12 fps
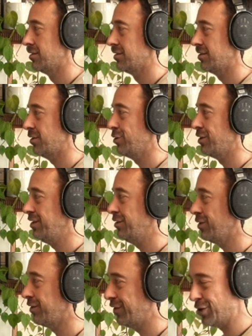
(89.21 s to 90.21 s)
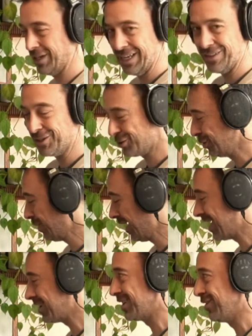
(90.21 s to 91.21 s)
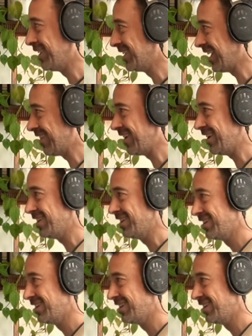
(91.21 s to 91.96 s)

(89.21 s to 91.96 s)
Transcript: So if you can hear the two parts going together.